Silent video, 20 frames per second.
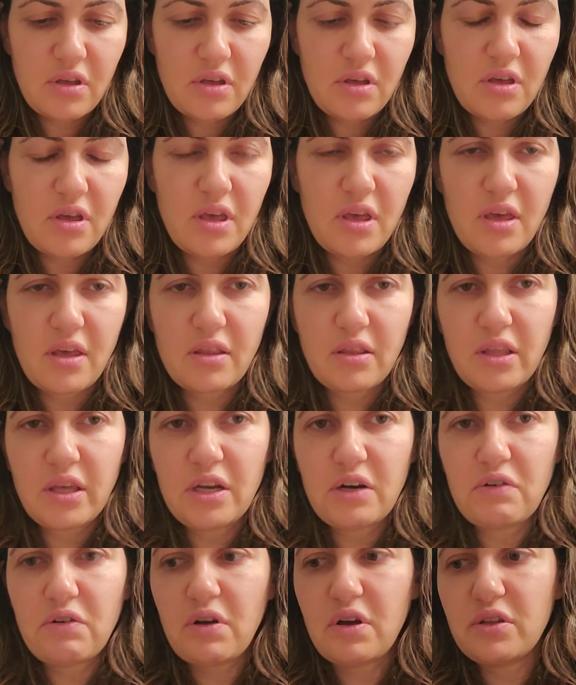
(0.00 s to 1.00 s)
and then later
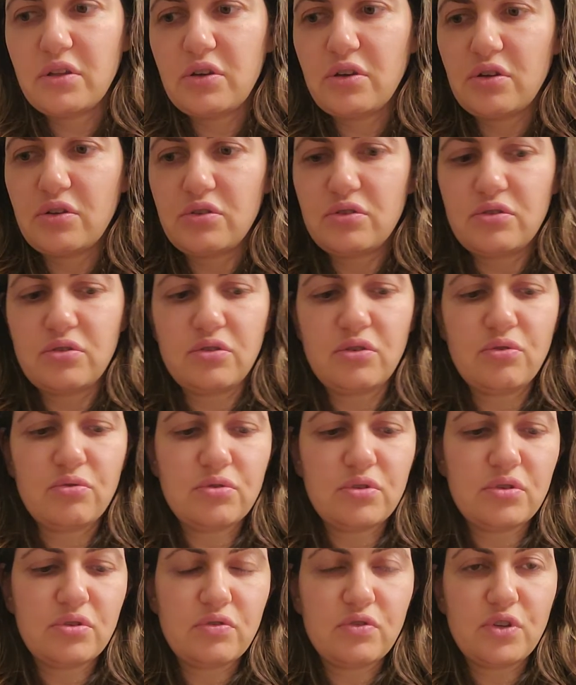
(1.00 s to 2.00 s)
on you can use
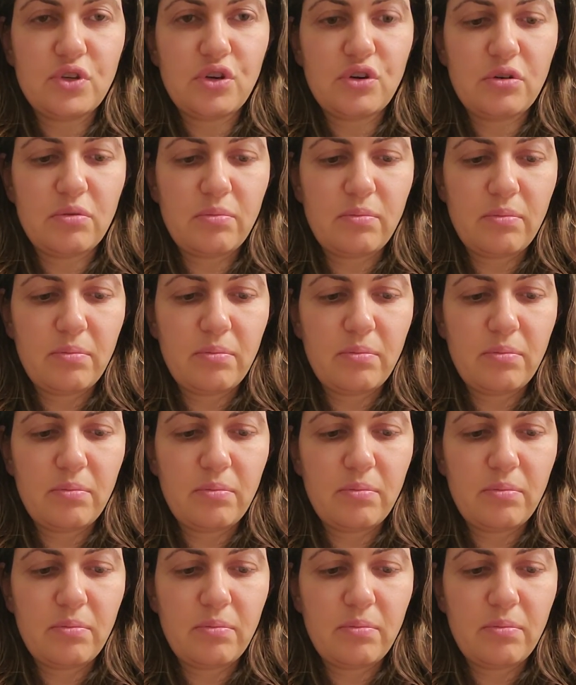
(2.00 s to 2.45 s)
it for your